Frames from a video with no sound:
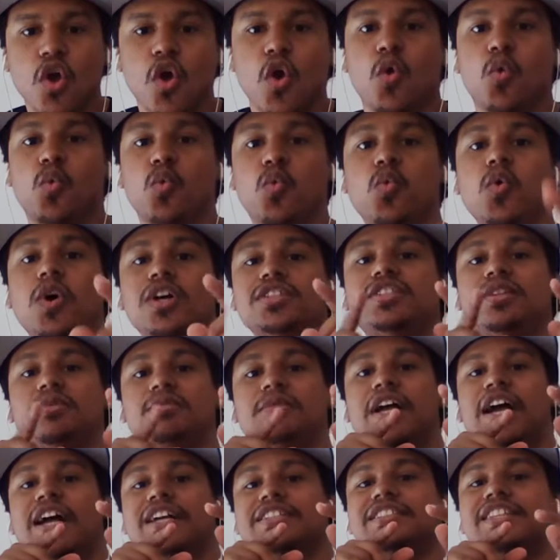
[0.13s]
What's up,
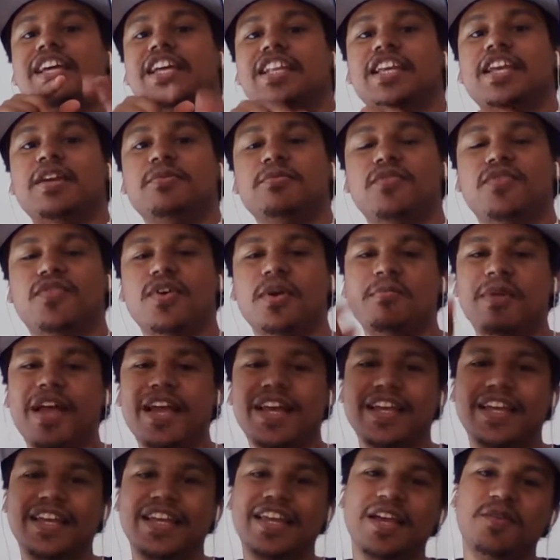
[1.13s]
guys? Daddy Gamer Fred back
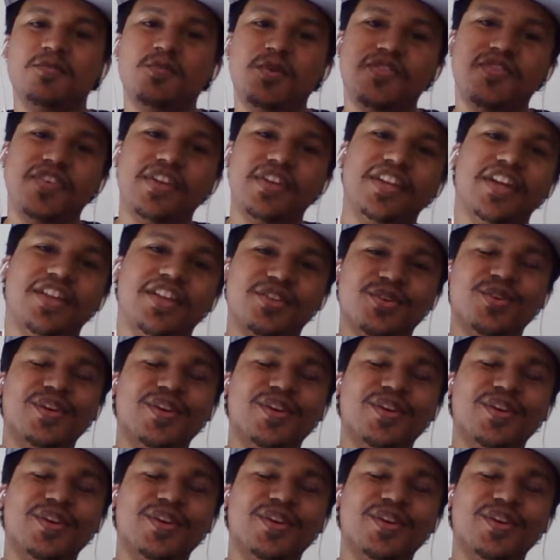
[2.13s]
again with another